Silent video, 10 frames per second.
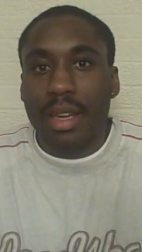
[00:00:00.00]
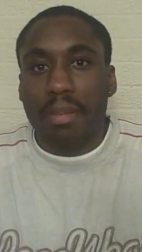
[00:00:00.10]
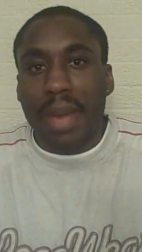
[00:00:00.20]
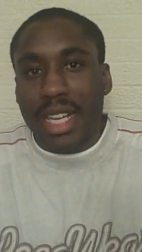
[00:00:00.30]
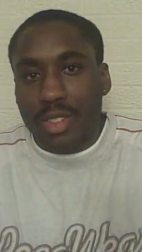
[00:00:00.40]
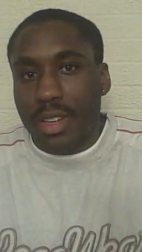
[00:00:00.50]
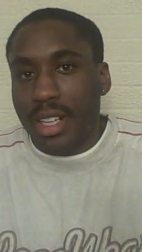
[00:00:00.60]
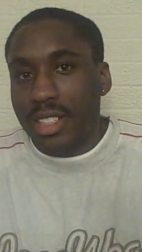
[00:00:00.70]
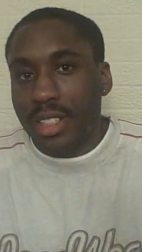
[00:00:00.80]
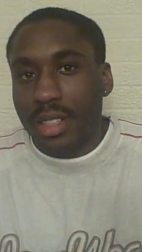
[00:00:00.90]
Matt
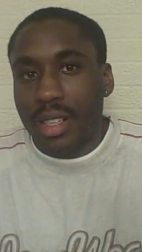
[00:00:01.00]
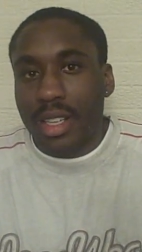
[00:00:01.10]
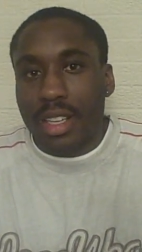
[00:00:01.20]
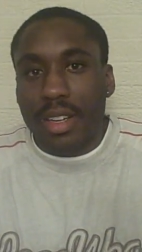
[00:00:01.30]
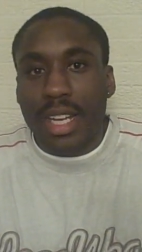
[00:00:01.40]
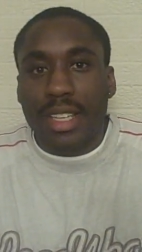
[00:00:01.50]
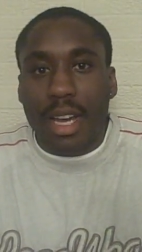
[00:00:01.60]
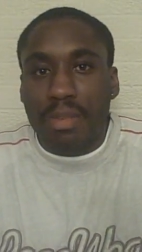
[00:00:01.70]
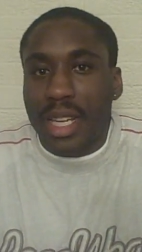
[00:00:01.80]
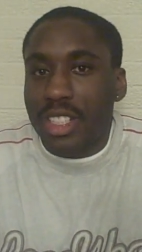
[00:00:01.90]
Drudge, you need to
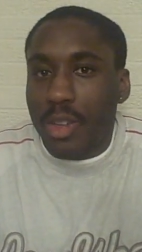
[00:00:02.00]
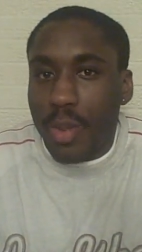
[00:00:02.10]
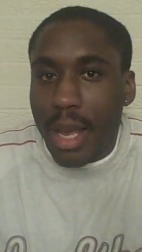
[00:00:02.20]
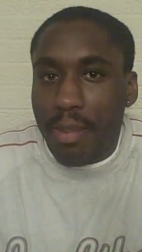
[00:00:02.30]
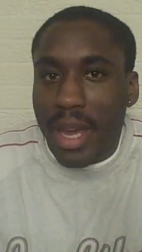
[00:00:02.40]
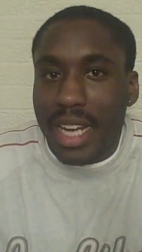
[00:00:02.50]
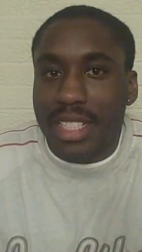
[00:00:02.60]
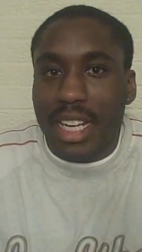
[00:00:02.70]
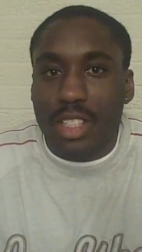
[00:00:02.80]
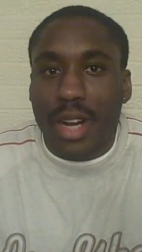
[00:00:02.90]
update your
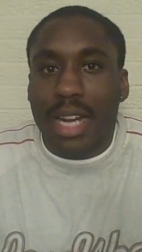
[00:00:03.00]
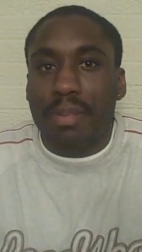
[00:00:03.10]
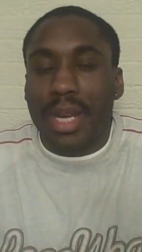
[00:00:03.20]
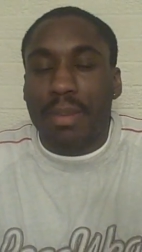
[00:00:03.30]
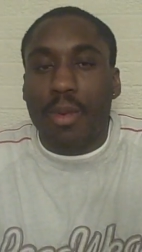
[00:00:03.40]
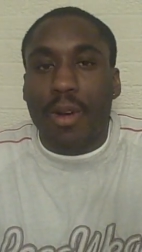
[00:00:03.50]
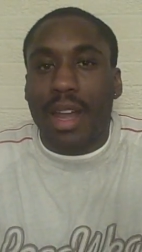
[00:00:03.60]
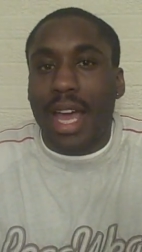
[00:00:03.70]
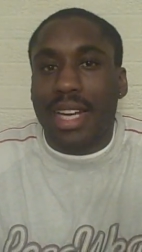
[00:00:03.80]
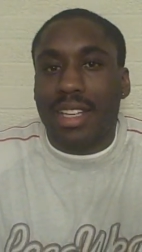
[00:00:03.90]
webpage and try to be more
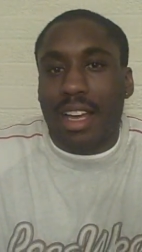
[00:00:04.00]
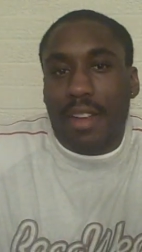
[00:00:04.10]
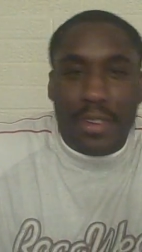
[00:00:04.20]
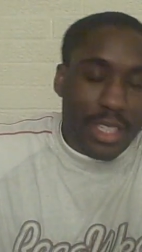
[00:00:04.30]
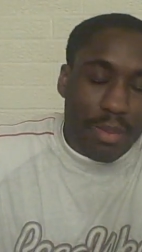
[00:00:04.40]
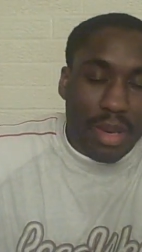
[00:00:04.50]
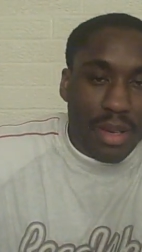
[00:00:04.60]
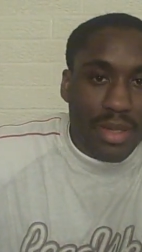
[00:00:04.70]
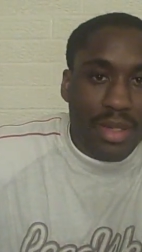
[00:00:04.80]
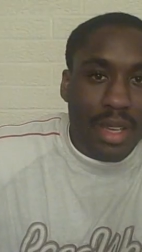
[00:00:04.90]
like the Huffington
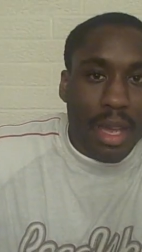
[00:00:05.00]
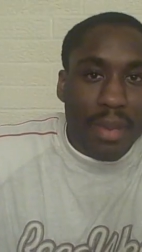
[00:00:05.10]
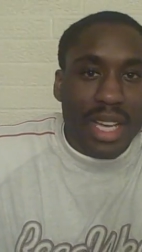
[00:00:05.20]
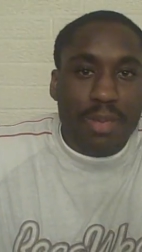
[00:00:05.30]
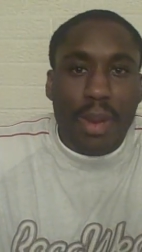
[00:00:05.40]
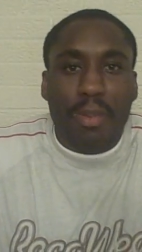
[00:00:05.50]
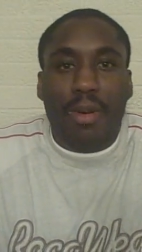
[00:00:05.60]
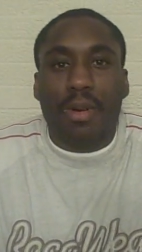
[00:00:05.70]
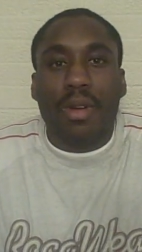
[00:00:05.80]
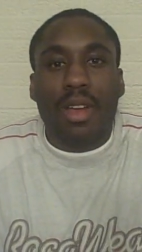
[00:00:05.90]
Post, because
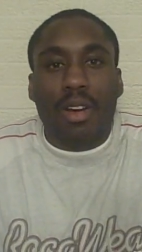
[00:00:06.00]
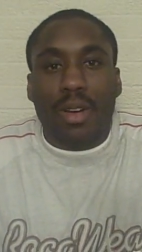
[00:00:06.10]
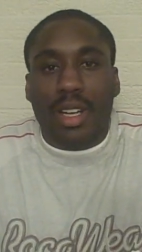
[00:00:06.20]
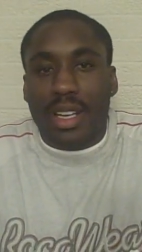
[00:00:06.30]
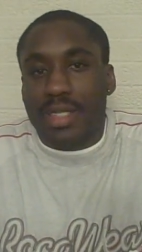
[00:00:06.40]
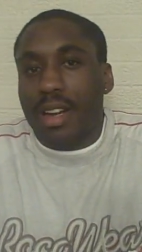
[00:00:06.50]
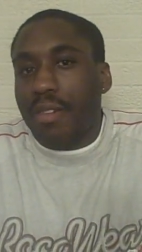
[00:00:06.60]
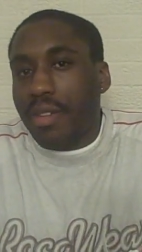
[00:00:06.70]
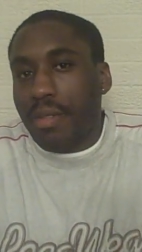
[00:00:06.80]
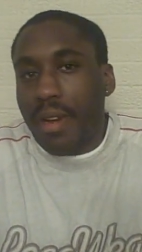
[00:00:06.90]
people on the
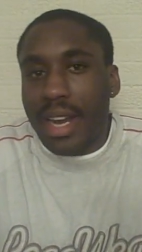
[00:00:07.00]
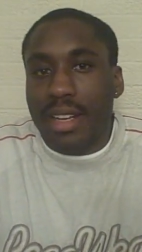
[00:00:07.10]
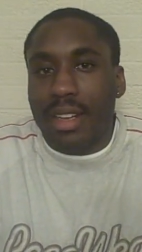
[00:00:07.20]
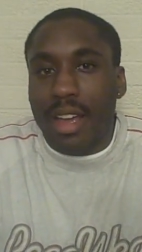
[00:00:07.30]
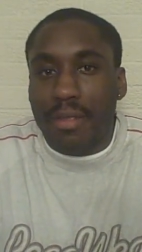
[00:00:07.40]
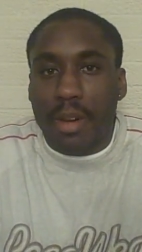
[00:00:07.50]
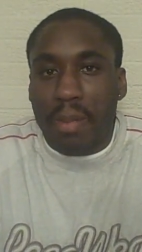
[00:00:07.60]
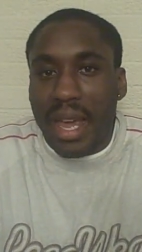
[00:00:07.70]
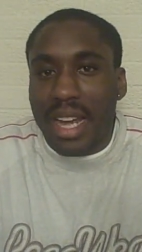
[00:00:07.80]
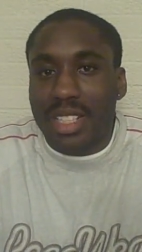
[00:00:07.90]
conservative right love your
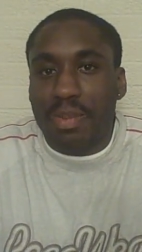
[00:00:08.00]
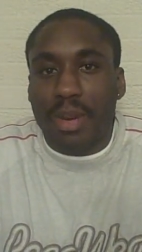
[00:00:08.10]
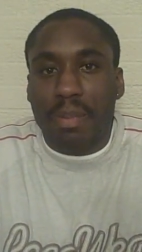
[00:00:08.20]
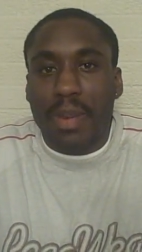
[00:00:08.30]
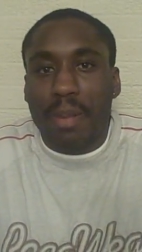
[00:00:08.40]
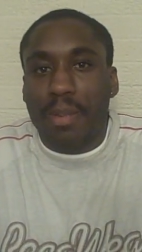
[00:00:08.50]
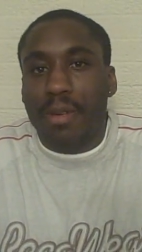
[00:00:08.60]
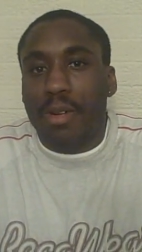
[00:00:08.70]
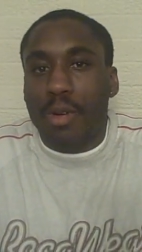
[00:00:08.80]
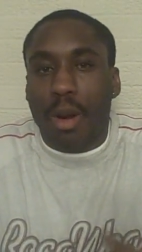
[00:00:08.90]
page, but
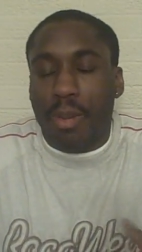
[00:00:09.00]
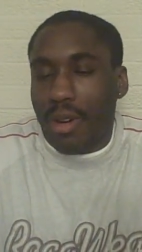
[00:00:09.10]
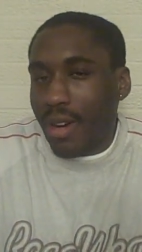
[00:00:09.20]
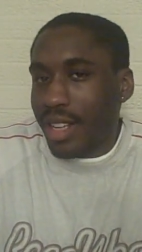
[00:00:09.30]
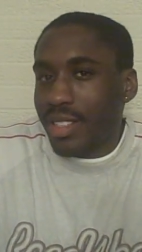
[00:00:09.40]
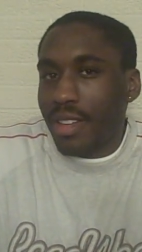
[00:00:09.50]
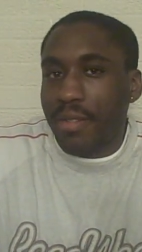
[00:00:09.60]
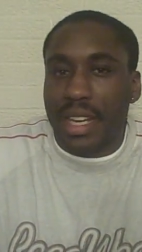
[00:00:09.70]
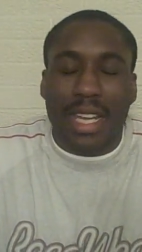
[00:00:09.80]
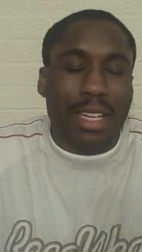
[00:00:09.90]
people who are progressive
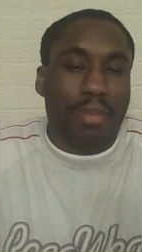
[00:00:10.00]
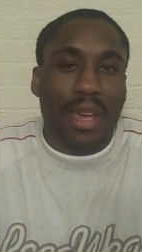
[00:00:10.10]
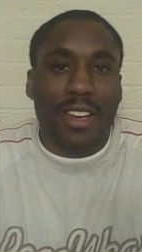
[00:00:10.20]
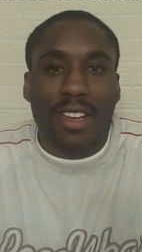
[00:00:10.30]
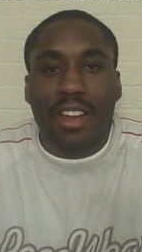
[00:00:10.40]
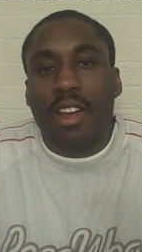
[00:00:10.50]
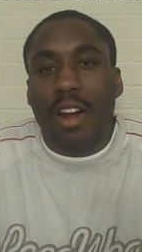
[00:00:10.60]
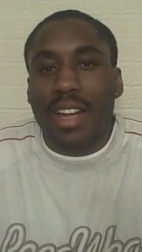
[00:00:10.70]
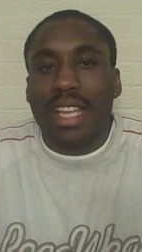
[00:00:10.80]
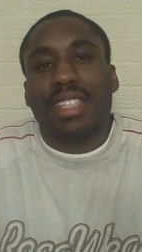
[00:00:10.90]
and independent
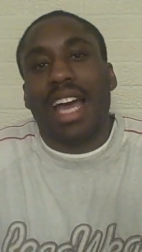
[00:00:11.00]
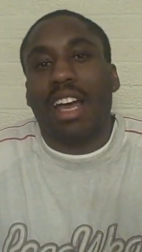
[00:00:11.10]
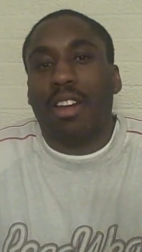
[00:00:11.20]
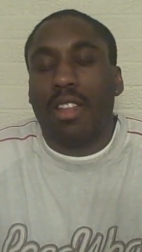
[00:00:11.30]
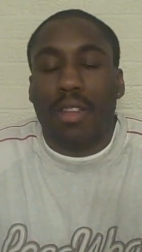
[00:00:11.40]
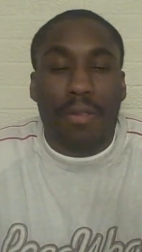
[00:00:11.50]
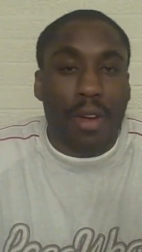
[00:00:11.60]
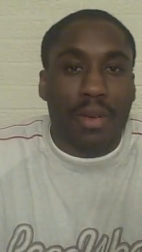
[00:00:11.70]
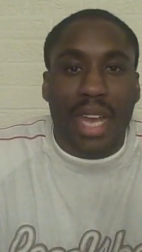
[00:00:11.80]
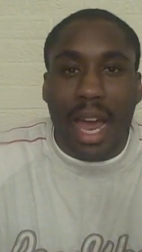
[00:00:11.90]
are getting tired of the
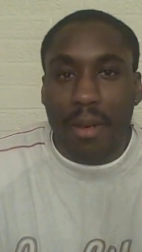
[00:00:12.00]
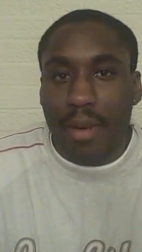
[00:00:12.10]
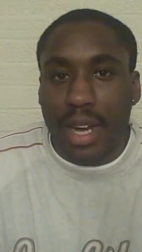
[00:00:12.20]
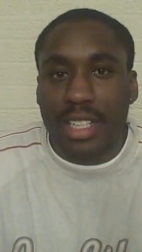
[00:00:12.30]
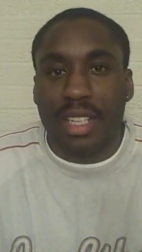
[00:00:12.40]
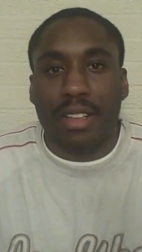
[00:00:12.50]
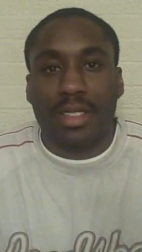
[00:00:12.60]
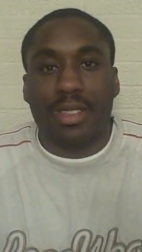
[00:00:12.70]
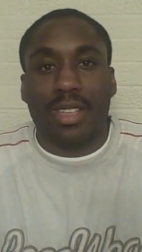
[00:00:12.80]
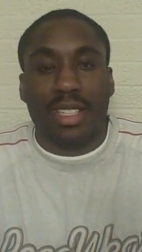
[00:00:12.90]
phony outrage and the
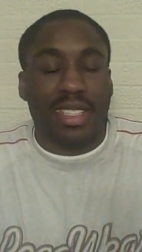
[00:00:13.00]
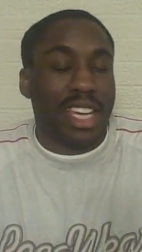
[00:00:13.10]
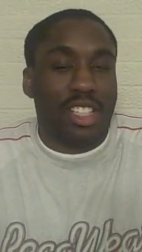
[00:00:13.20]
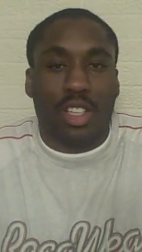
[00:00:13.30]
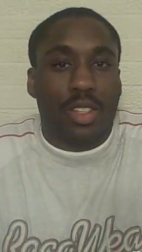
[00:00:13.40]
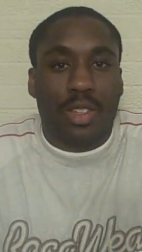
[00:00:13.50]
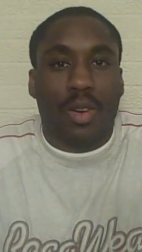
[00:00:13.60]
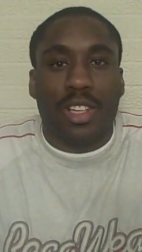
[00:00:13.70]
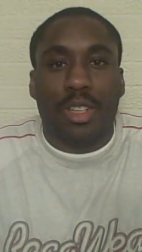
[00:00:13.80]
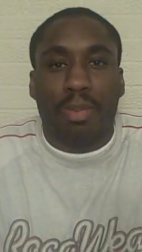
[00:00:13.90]
sensational
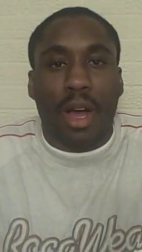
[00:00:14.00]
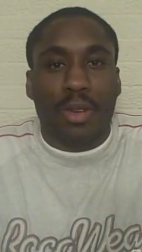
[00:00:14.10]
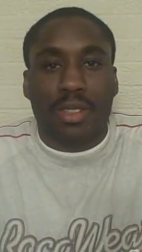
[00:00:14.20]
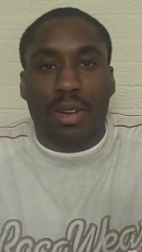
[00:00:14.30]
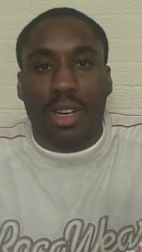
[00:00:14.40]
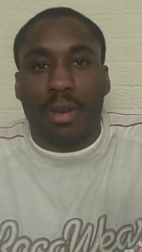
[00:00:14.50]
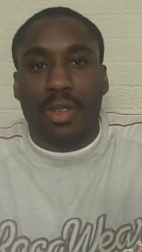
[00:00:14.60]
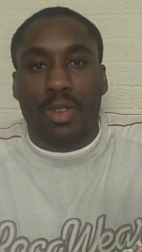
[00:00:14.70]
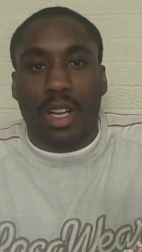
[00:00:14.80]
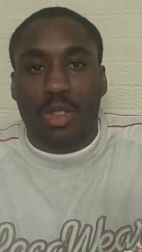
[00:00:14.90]
stories you post on your
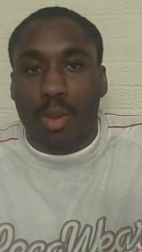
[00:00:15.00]
Drudge